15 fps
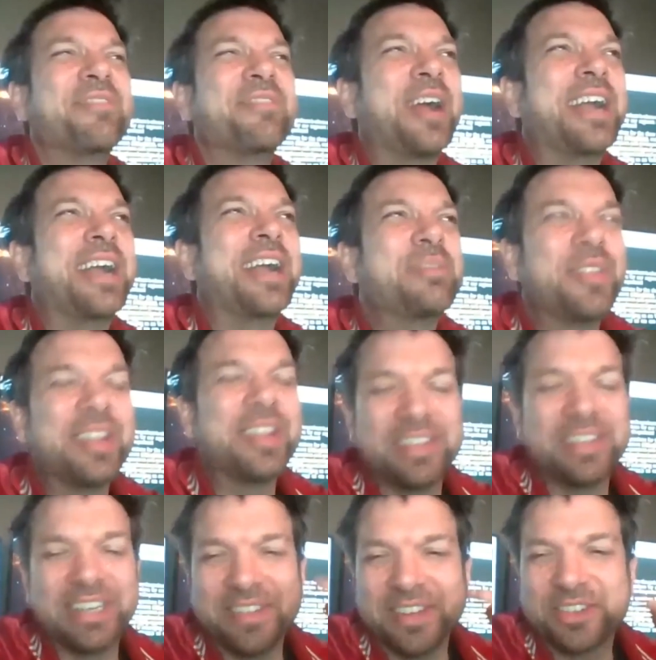for anyone
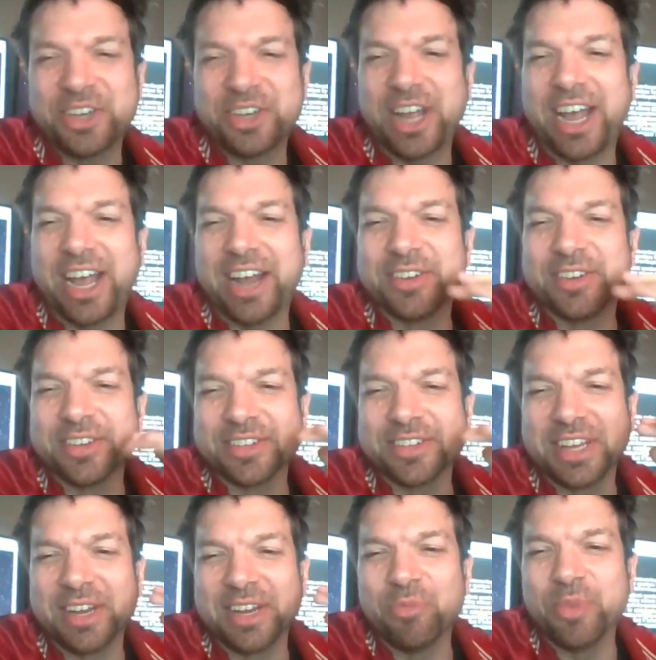listening in the chat, just
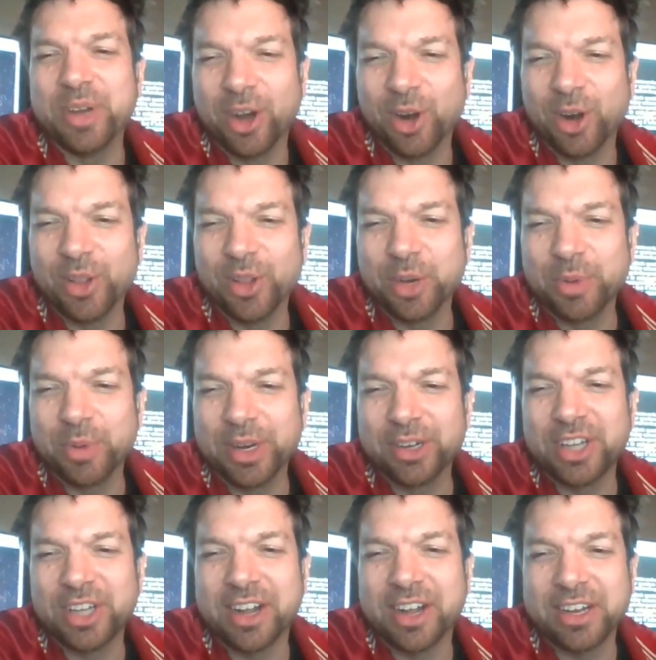it, we, earlier we were
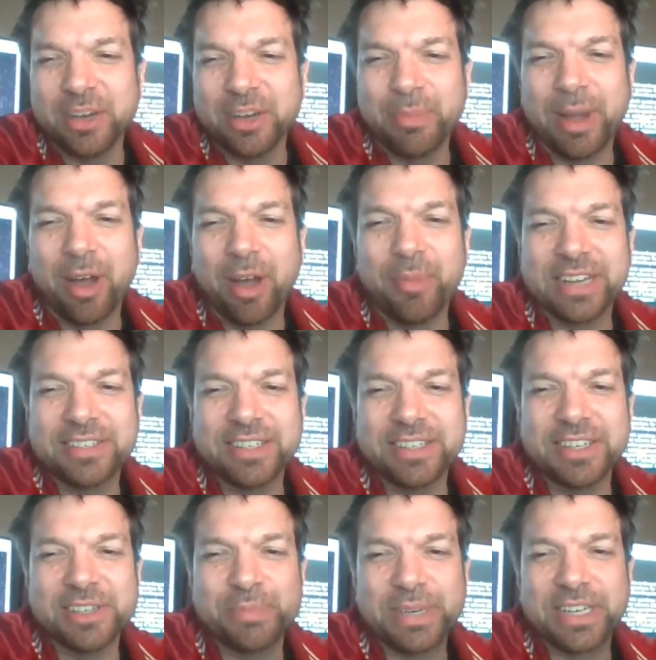talking about Mike
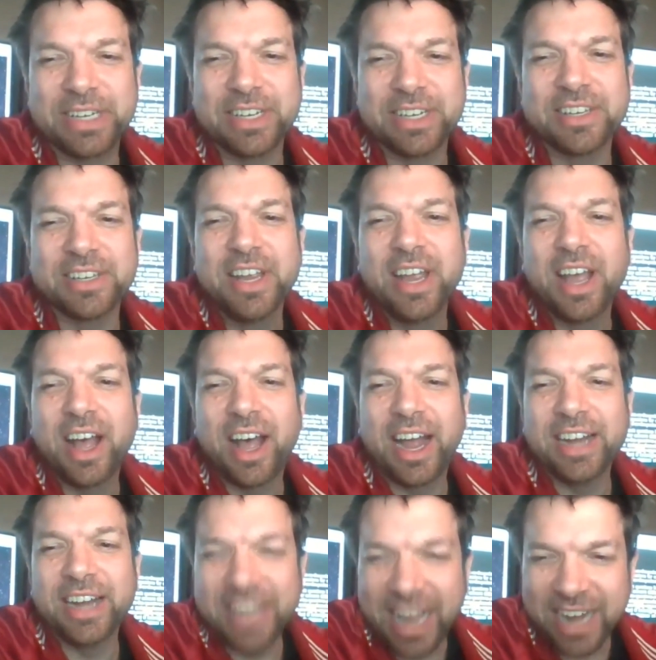Sidious because
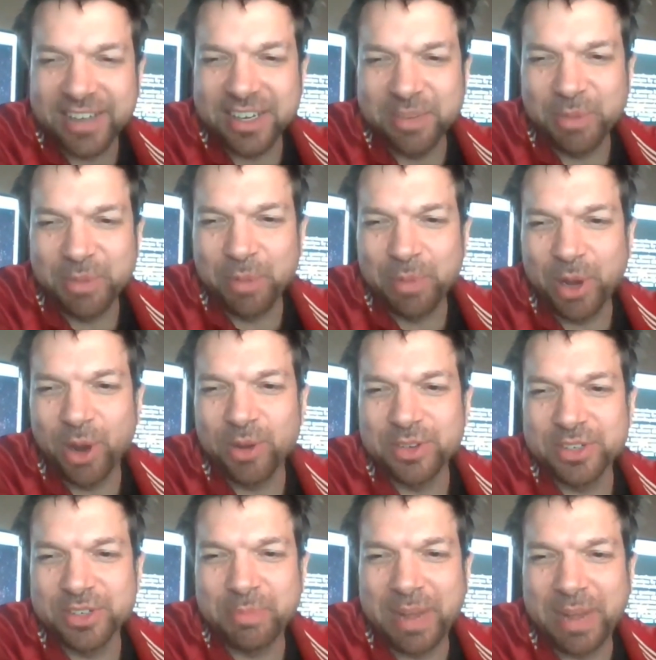I tagged him in a
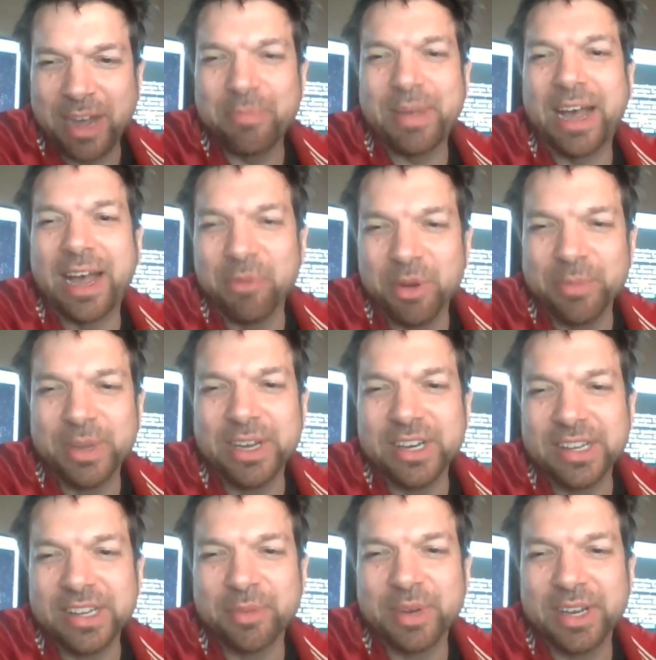post about
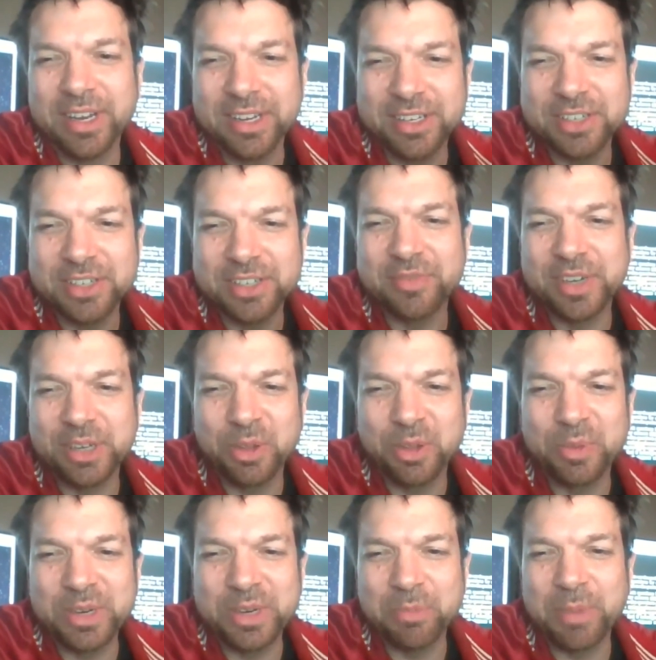Batwoman that we just a video that
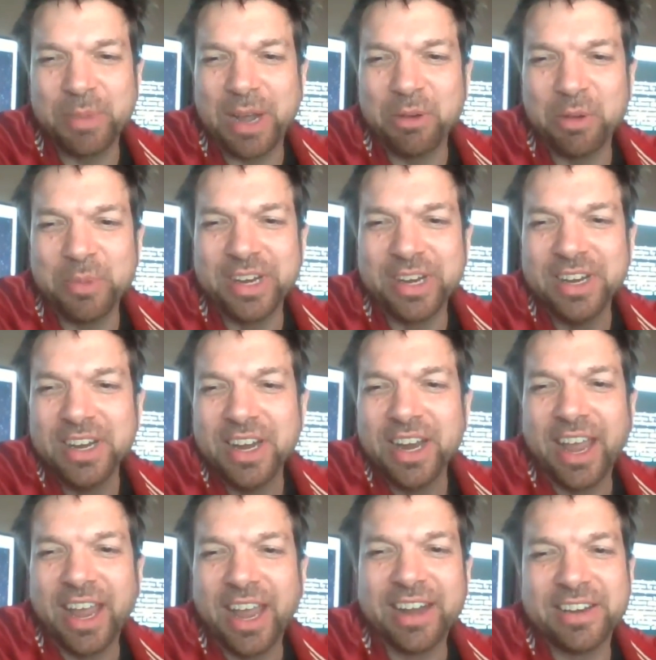we did on Batwoman,
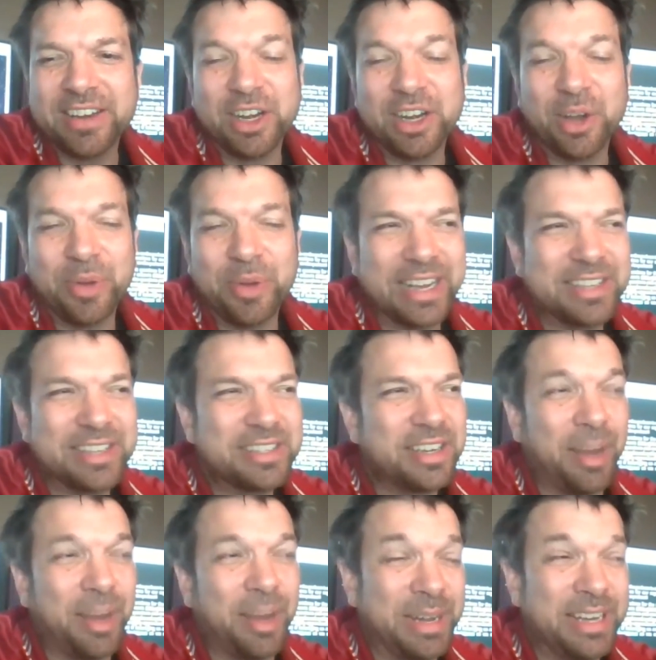and you know I guess
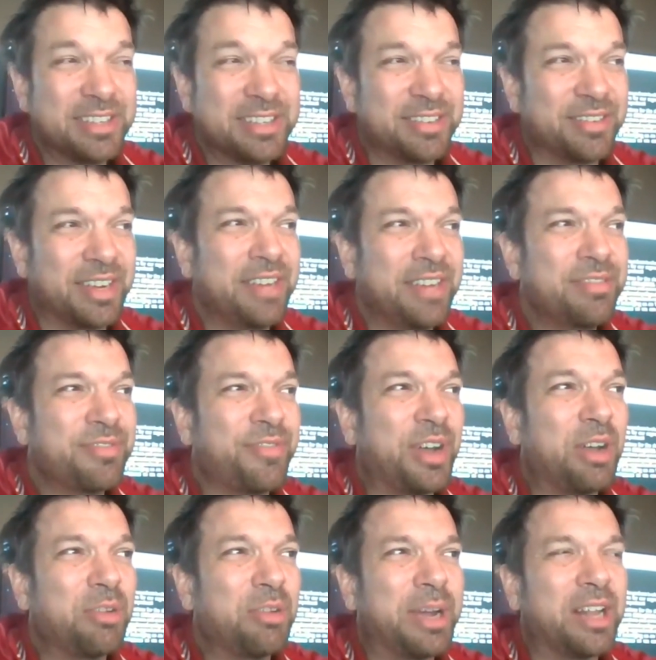I mean he's he's
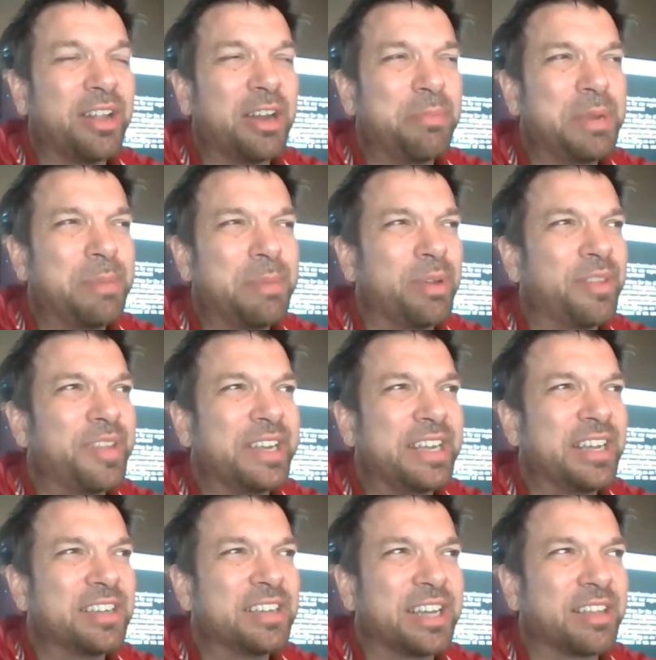followed by a lot of people. I think he
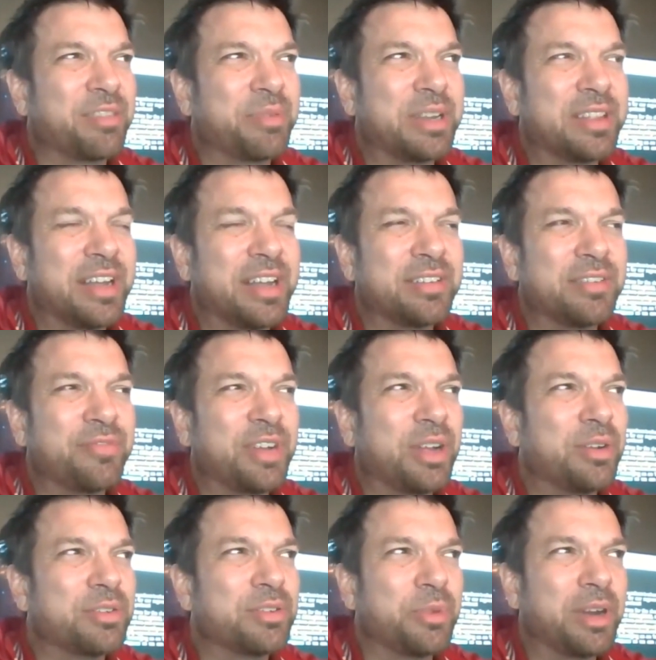has like three thousand
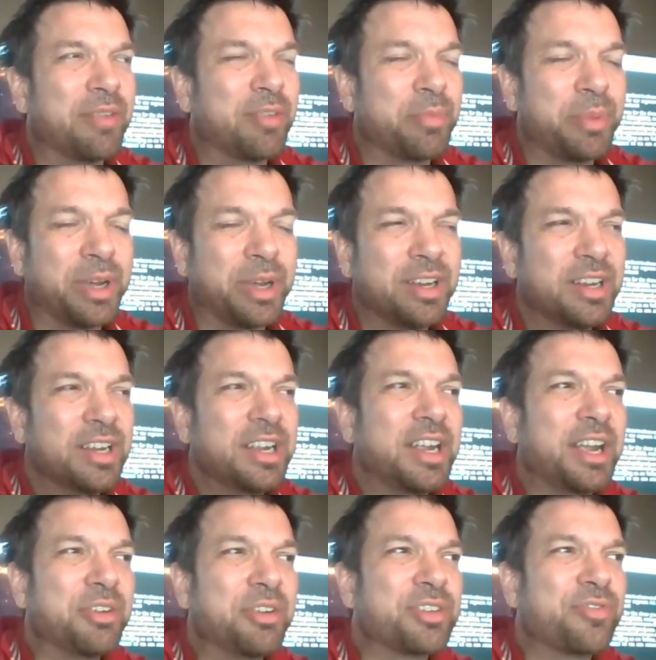followers or whatever, but it
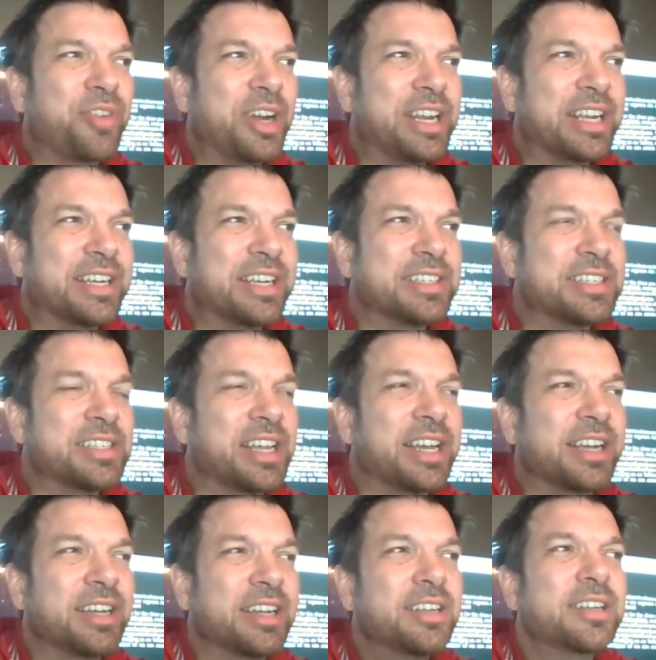was just funny because he's
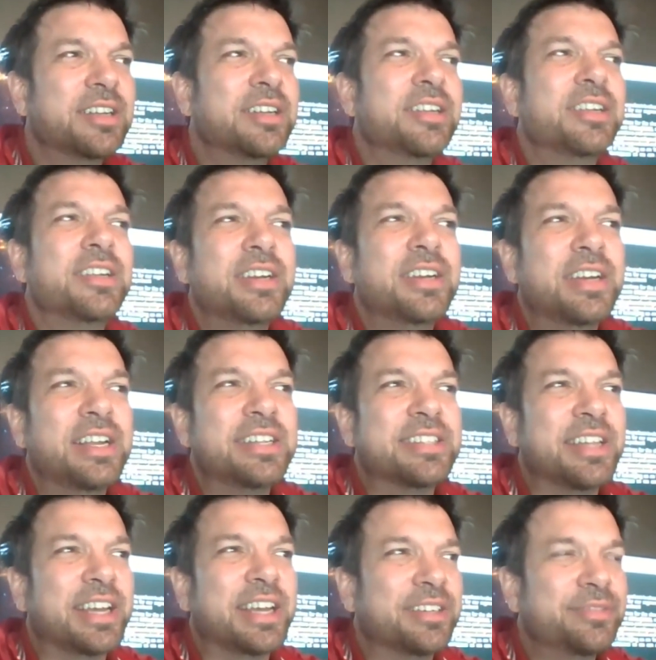like he's
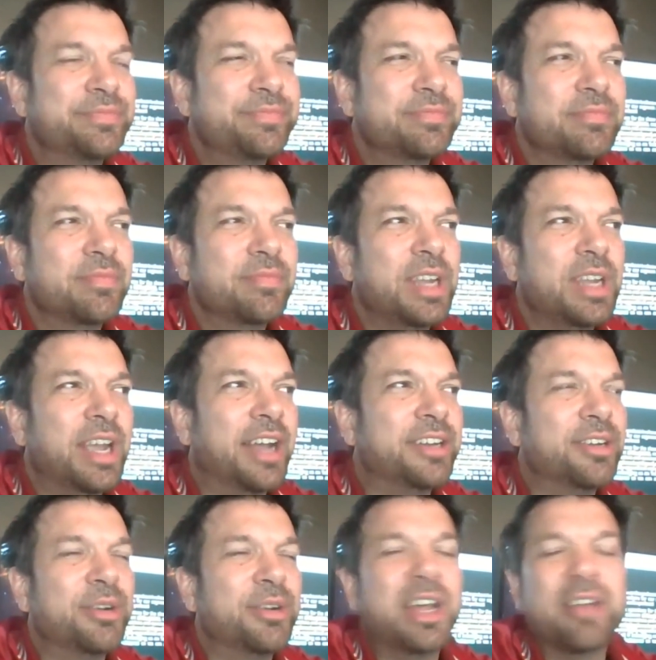like yeah,
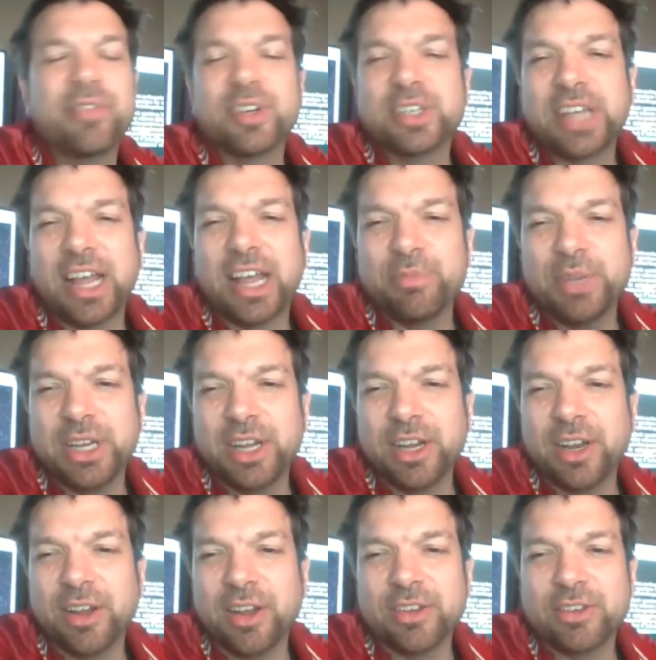don't ever tag me in
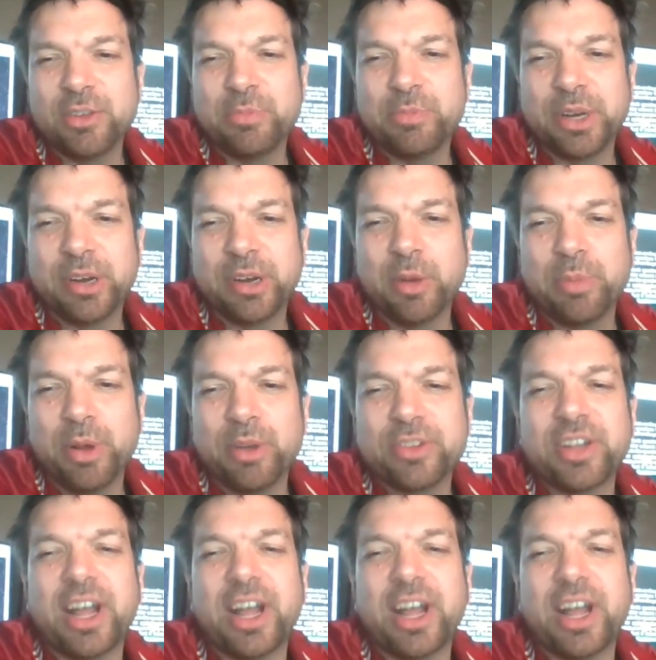a superhero post.